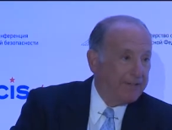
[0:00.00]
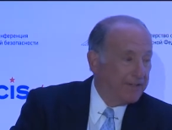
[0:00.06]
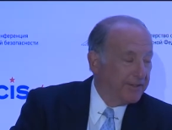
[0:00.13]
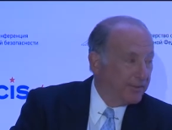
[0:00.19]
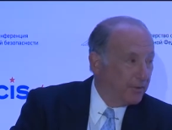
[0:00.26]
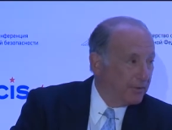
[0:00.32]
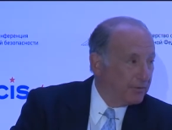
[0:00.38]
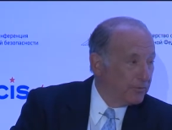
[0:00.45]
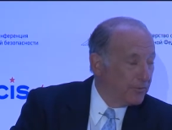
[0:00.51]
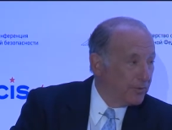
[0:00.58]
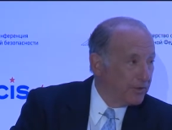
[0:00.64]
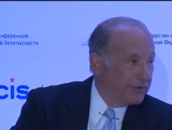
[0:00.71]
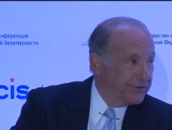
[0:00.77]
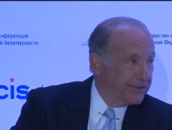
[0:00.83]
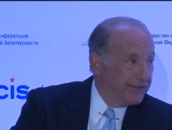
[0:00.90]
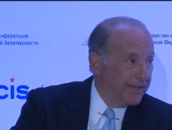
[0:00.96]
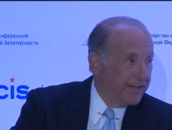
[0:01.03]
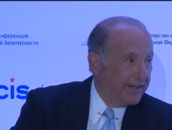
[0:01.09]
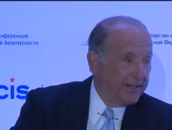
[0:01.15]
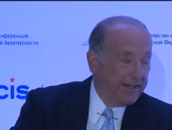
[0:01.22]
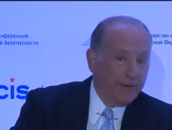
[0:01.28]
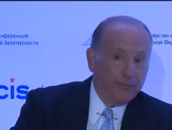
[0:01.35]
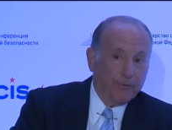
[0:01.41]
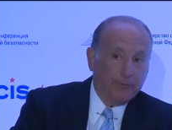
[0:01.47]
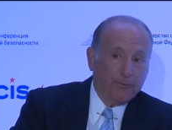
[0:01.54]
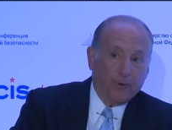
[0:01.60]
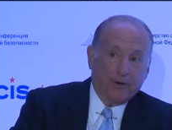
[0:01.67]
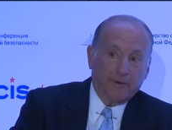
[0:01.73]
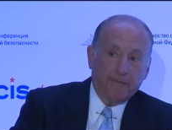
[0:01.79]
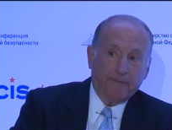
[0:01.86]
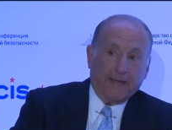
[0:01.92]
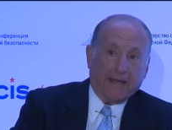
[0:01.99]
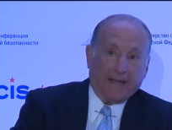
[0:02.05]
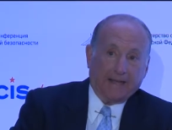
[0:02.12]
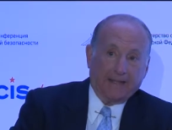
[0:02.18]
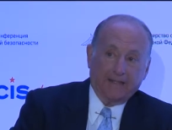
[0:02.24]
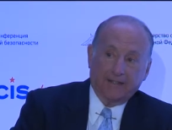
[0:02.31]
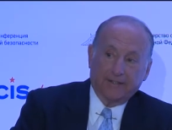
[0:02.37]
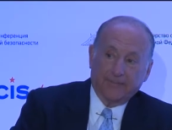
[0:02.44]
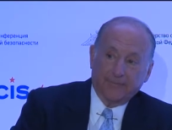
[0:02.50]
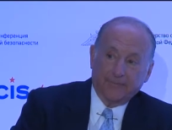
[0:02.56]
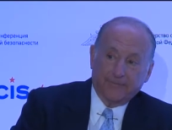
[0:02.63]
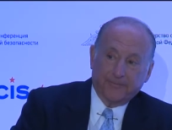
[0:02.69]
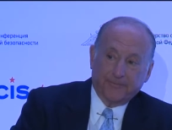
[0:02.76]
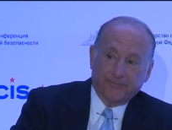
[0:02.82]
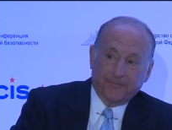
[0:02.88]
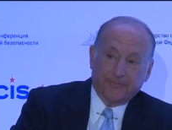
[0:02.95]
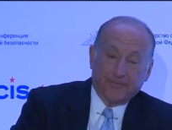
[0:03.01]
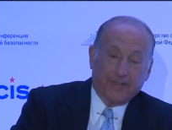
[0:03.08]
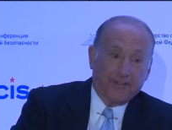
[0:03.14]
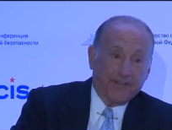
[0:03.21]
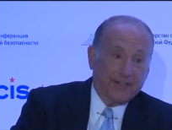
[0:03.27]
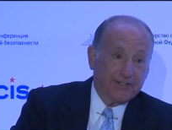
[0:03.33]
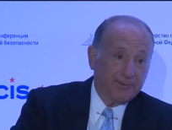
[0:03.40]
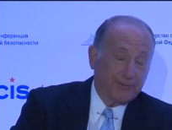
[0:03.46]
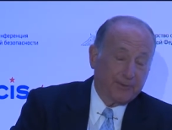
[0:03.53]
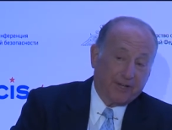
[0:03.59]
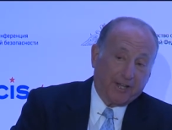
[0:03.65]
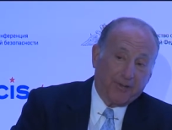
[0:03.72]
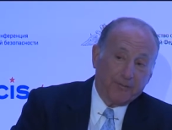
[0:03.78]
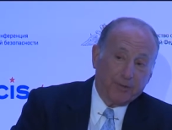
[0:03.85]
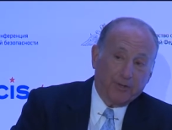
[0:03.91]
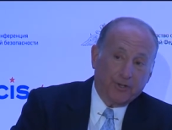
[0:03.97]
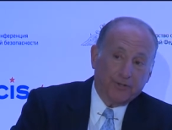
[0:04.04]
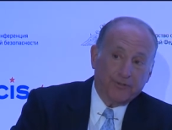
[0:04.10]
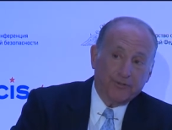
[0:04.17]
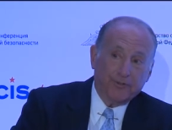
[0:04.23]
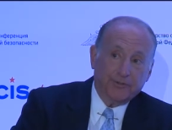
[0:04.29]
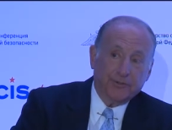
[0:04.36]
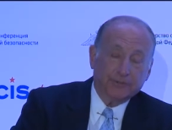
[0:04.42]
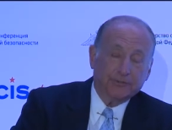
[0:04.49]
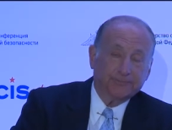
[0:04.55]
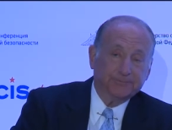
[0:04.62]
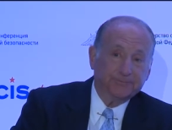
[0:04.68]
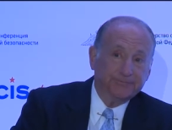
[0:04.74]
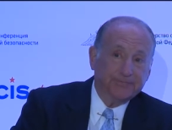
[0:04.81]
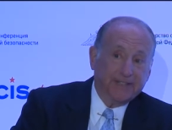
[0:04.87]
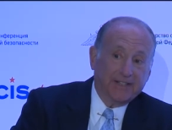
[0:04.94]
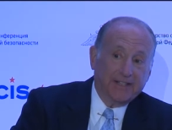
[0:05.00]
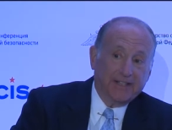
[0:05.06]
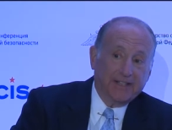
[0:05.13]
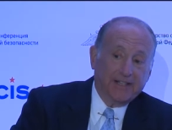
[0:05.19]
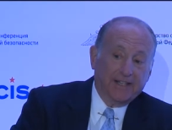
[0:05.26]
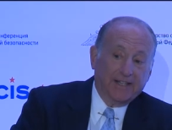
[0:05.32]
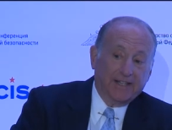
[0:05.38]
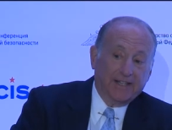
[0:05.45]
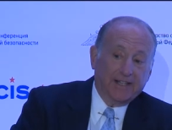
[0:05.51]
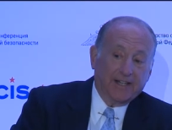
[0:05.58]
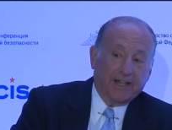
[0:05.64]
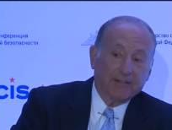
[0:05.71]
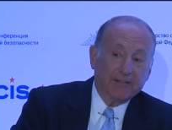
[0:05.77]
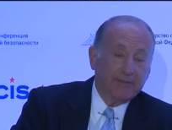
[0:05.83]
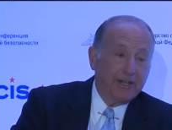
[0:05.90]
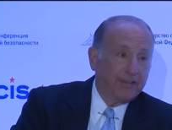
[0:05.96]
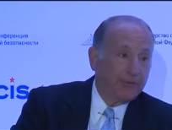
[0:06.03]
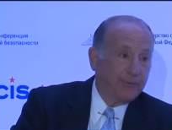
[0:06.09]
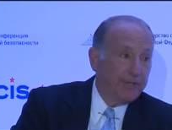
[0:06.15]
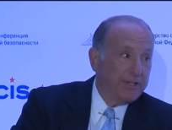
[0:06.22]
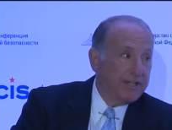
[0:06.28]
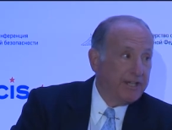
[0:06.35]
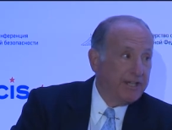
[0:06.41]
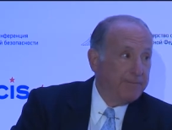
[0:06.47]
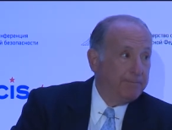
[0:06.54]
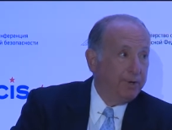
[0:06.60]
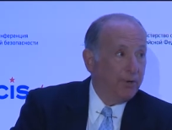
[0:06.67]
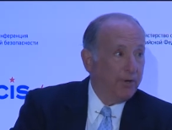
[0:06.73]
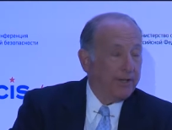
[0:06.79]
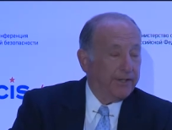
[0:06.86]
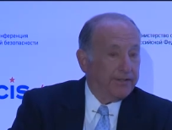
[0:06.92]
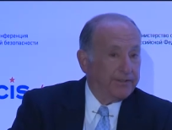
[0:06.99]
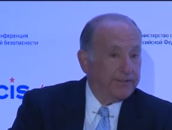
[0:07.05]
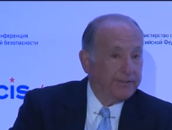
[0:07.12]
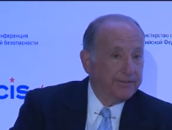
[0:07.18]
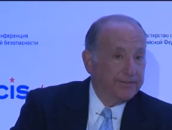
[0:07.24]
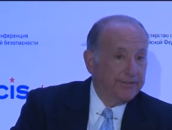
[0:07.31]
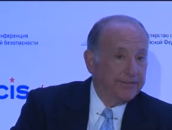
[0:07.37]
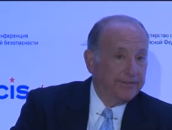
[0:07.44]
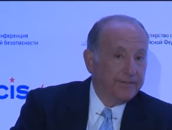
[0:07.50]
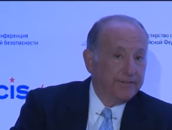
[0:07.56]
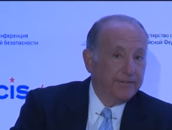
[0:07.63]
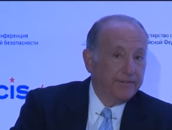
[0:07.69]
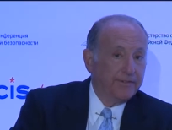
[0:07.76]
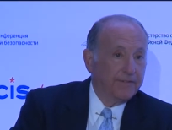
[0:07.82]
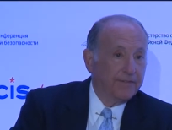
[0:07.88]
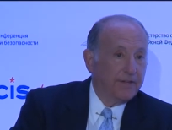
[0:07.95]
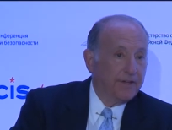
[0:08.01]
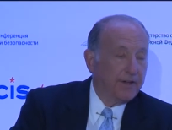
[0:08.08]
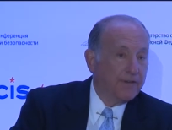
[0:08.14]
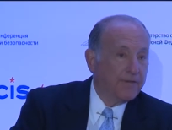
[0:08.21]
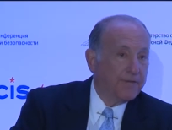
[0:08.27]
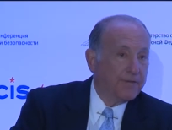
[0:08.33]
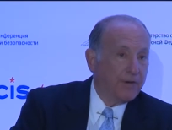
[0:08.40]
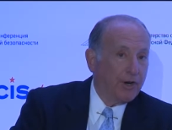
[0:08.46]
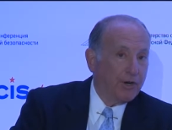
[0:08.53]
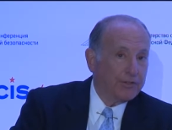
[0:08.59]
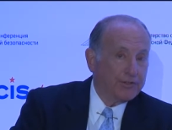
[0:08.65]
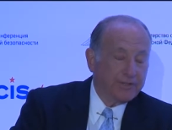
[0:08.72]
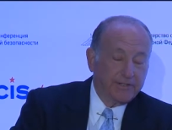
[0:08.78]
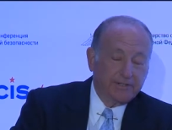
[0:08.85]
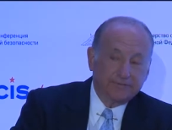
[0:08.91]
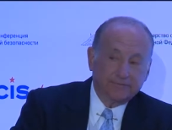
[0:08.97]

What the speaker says: in the world today and report back. And that's what I'm going to do. I'm going to make 3 key points. First,